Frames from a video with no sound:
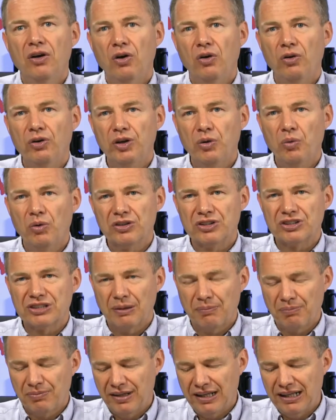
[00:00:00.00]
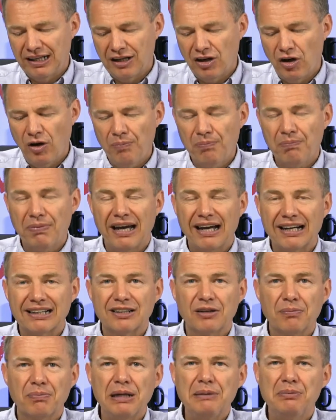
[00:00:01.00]
or you want something
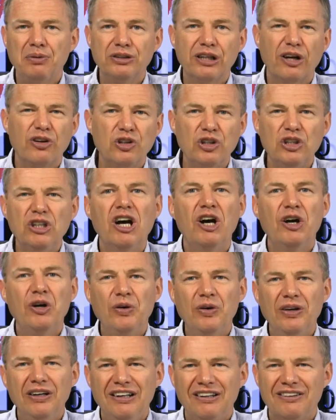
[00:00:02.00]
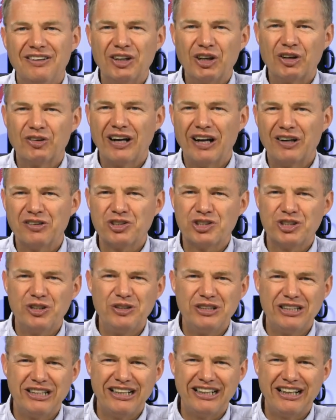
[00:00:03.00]
compact that people don't know that you're out
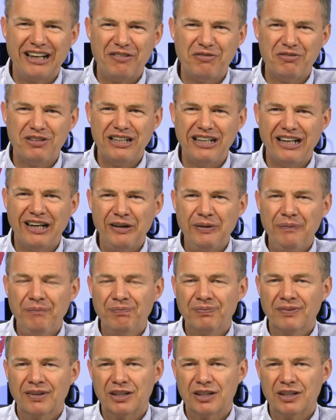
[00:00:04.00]
shooting video,